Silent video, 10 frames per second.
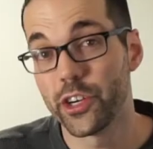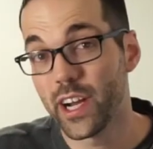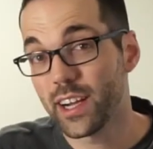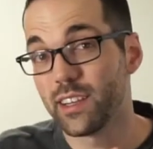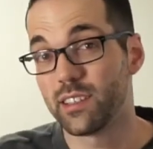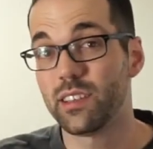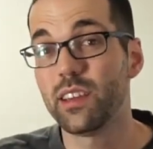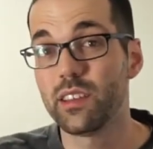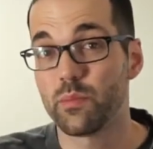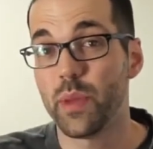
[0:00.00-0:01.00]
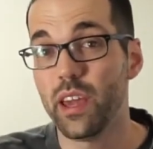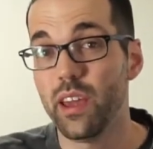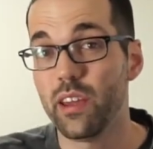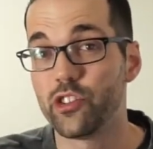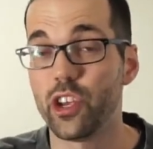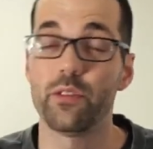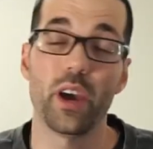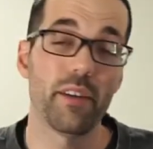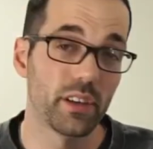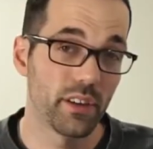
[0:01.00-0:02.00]
You're not going to see this page if
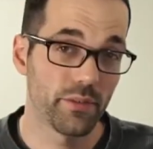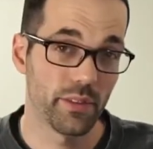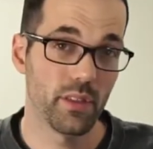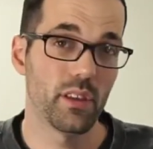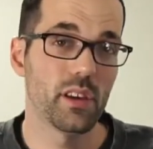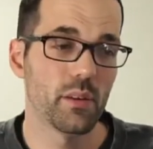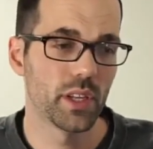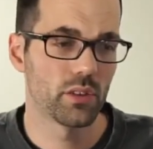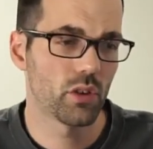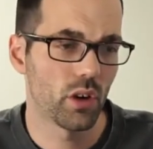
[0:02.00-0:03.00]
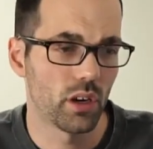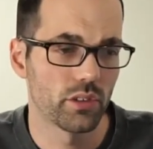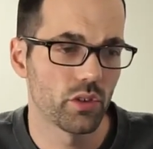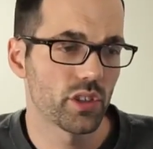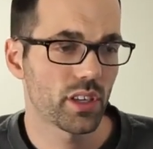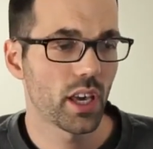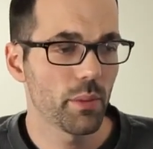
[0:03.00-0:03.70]
you have a different theme installed, so just